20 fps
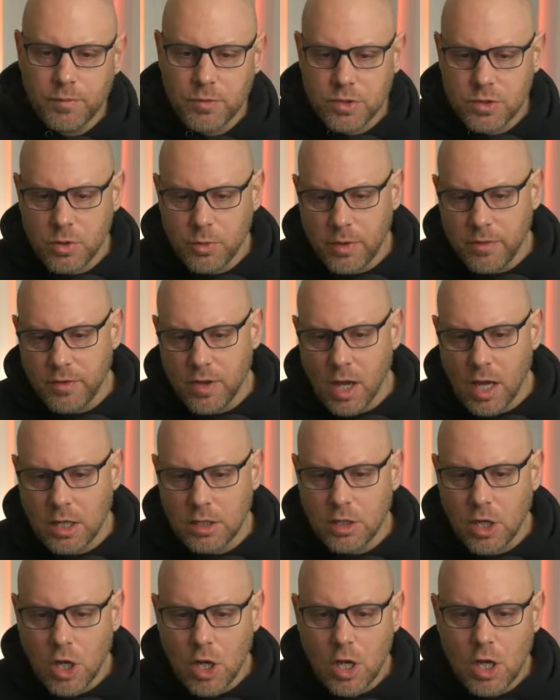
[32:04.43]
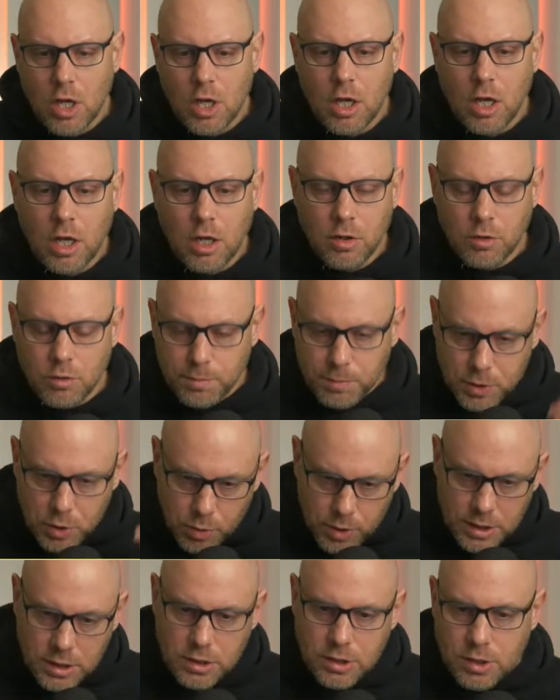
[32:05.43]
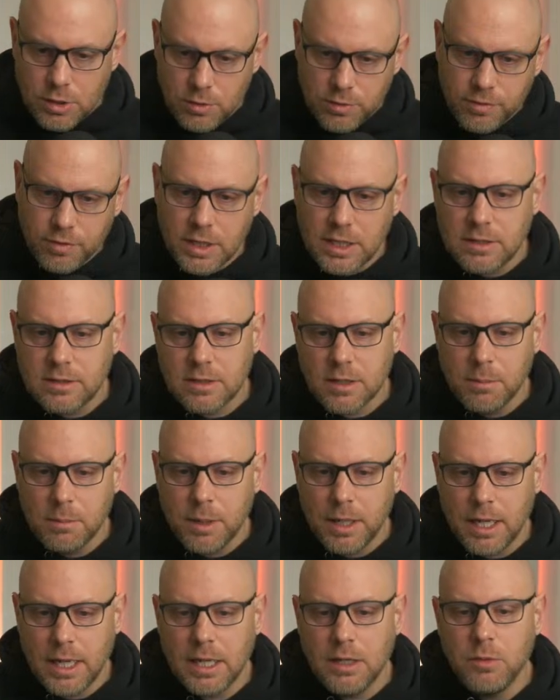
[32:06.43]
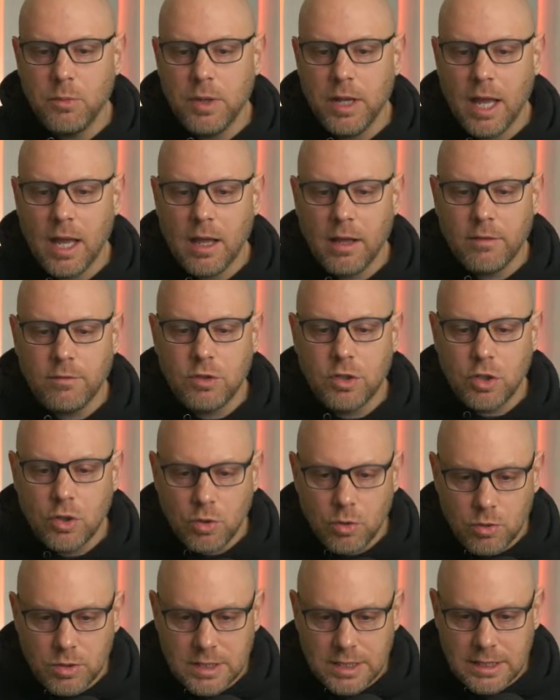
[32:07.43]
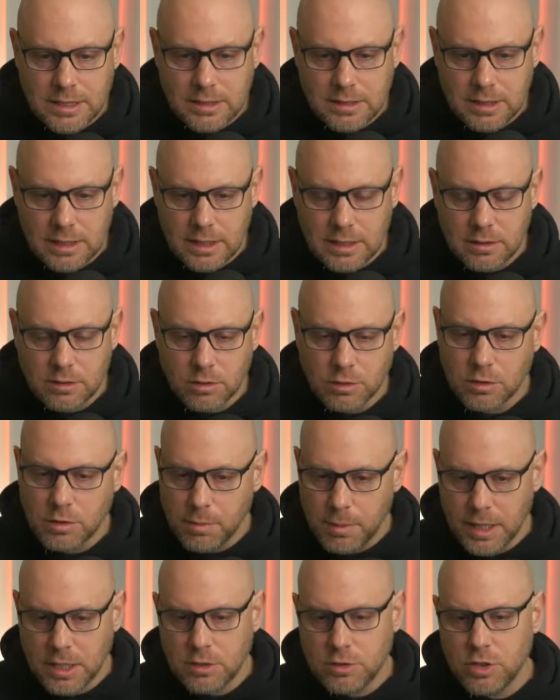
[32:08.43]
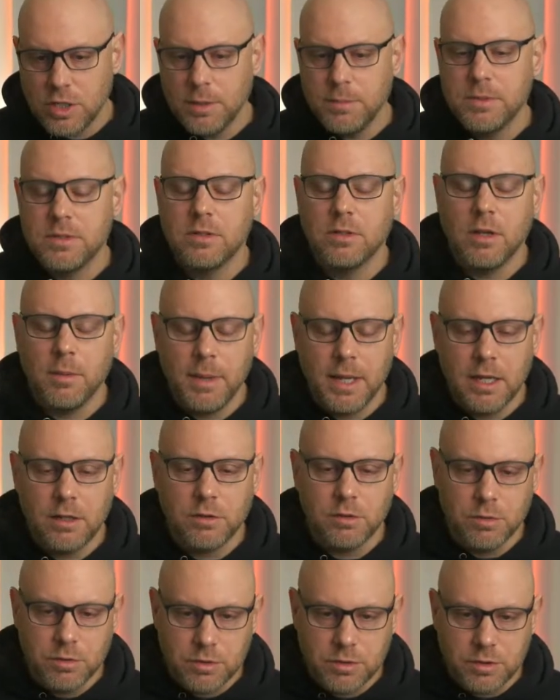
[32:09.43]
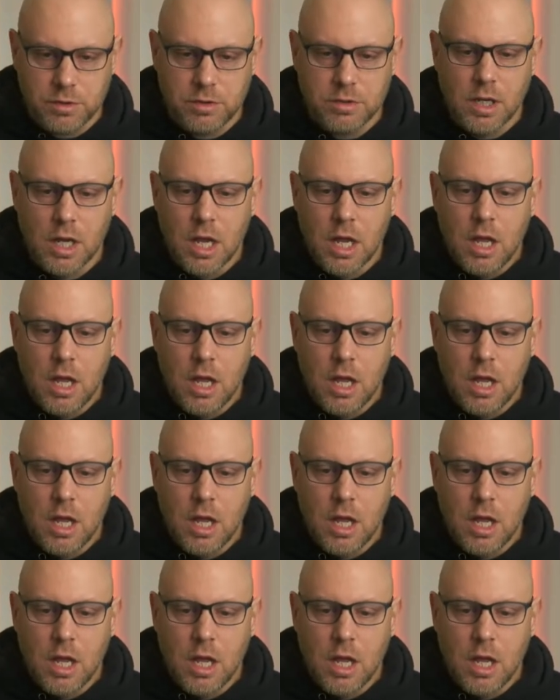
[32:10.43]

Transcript: So we've got, between the 2 fleets combined, we have 2 CCs, or command ships, command cruisers,